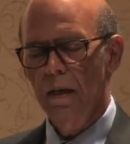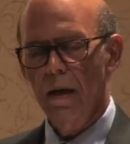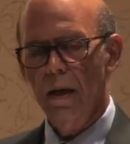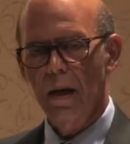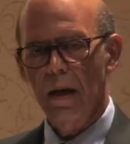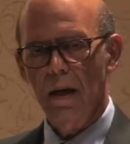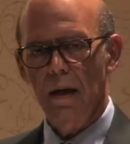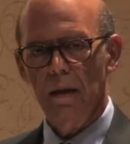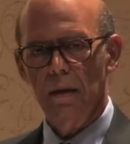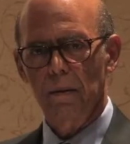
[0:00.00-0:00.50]

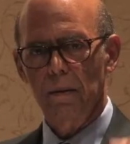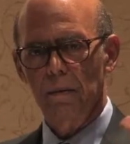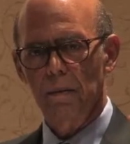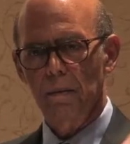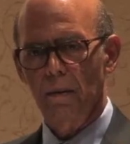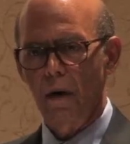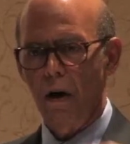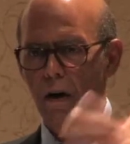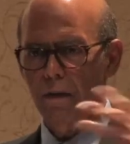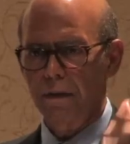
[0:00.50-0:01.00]
uh,
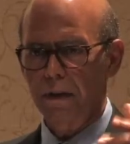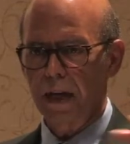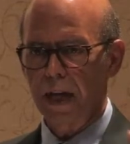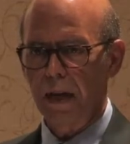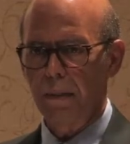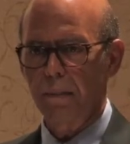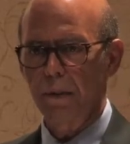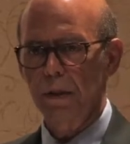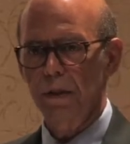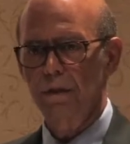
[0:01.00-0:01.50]

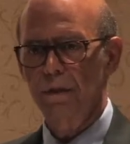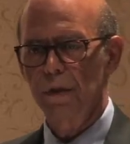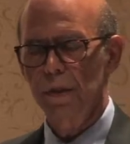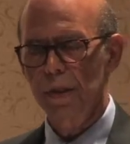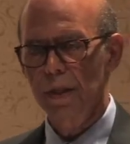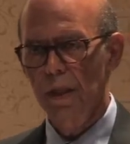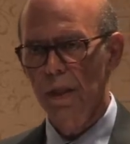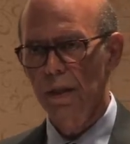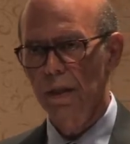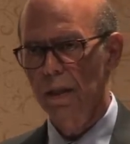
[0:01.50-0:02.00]
off-campus
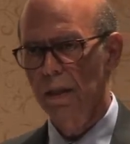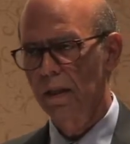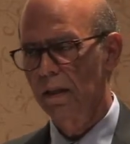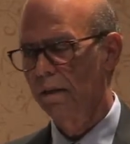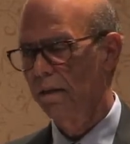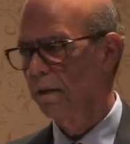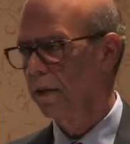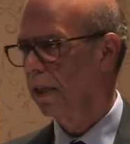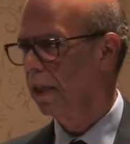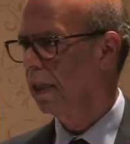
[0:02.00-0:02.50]
facility of
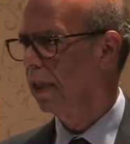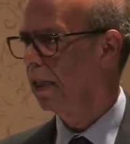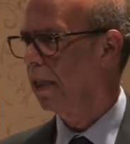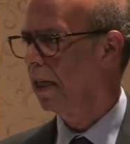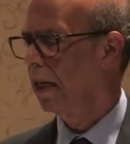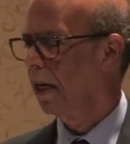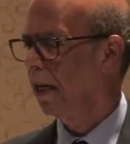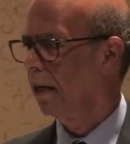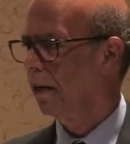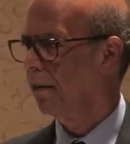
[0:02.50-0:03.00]
the
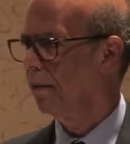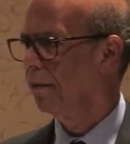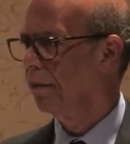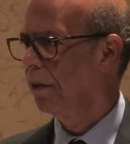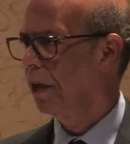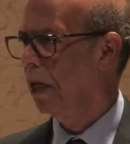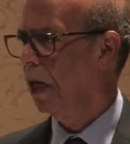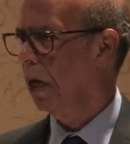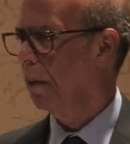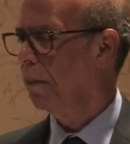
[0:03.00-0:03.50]
uh,
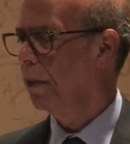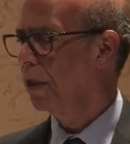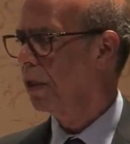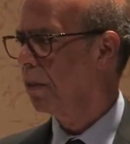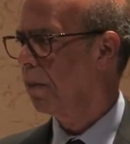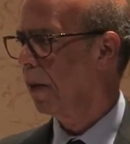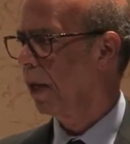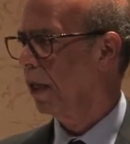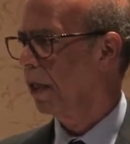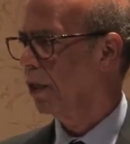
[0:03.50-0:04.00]

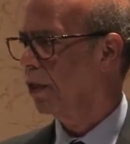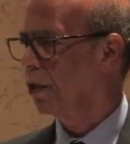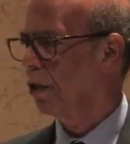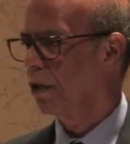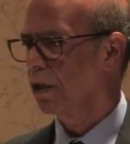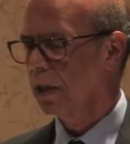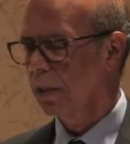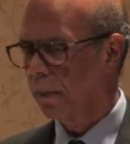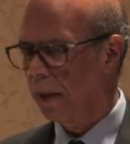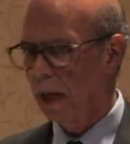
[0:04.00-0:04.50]
Episcopalian
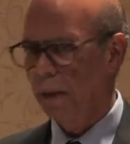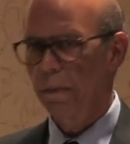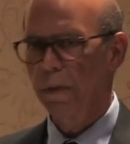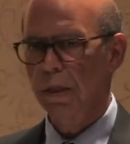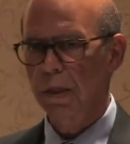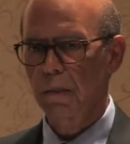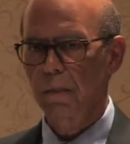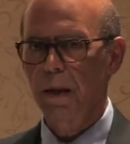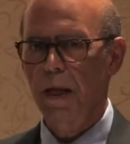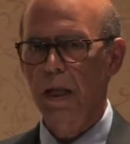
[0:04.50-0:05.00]
Church. I'm not
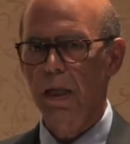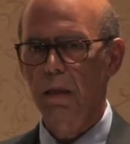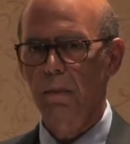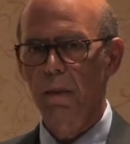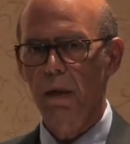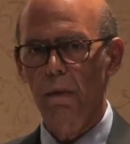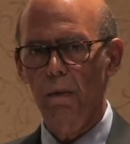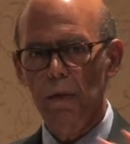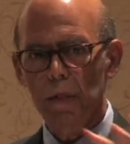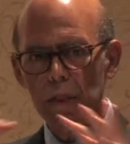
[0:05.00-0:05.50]
Episcopalian,
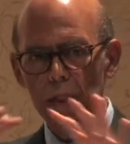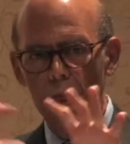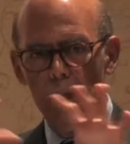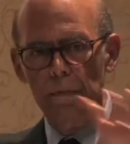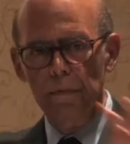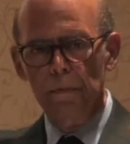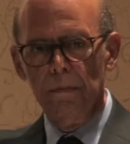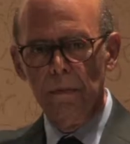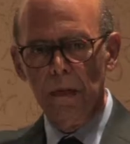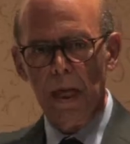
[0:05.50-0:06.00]
but it was
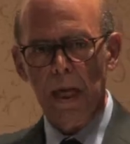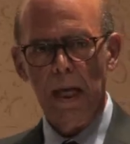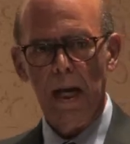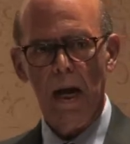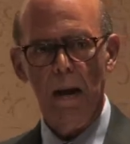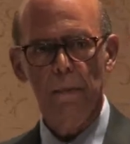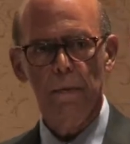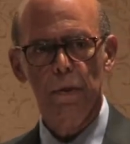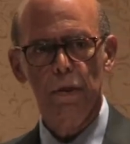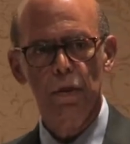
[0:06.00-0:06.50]
an
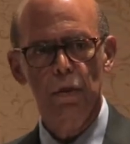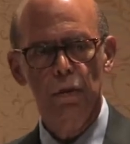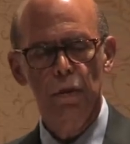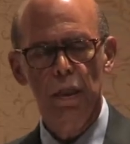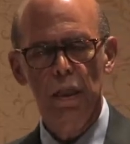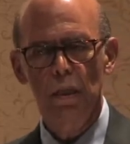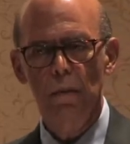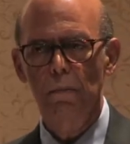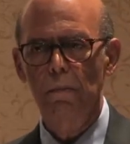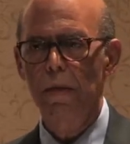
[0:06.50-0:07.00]

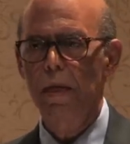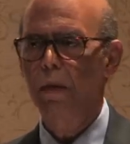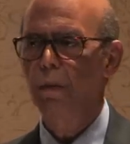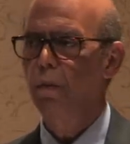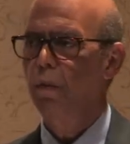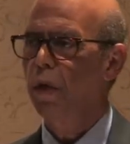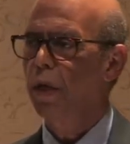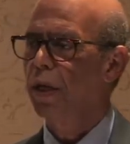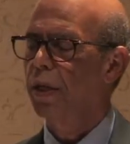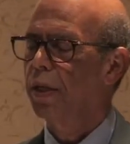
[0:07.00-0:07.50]
opportunity to meet
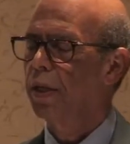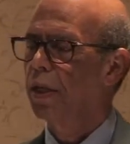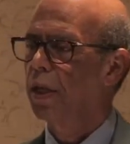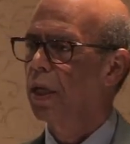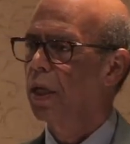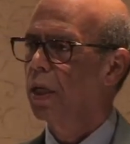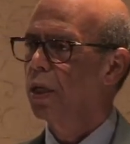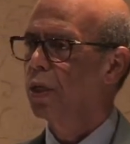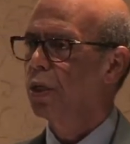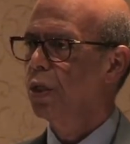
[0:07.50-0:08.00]
with
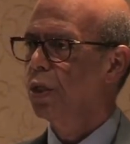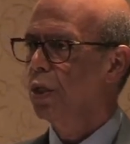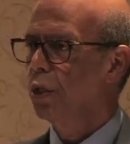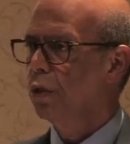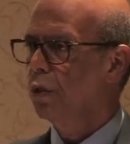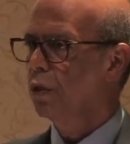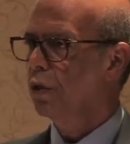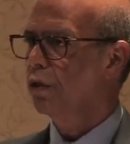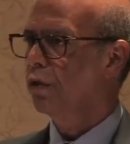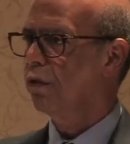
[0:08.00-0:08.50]

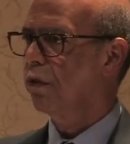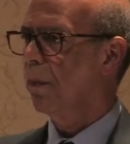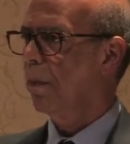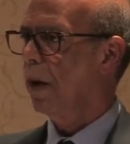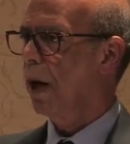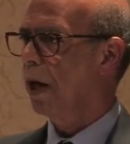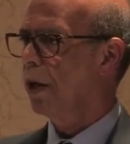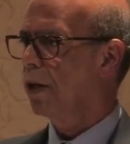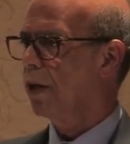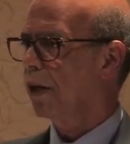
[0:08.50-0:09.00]
students from
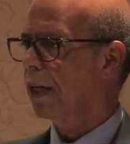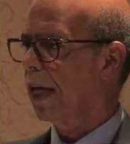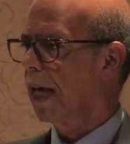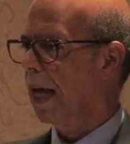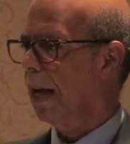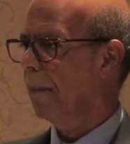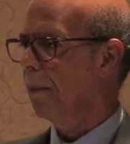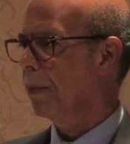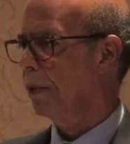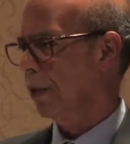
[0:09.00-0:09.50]
other
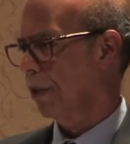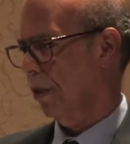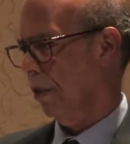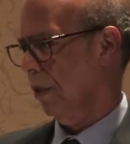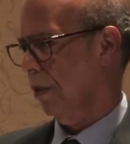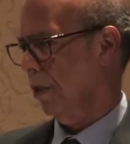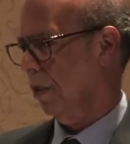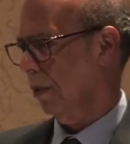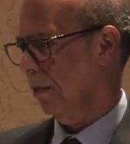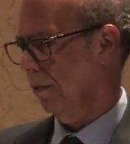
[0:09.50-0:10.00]

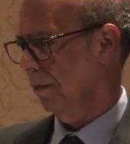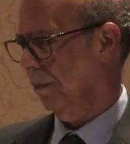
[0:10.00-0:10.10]
campuses,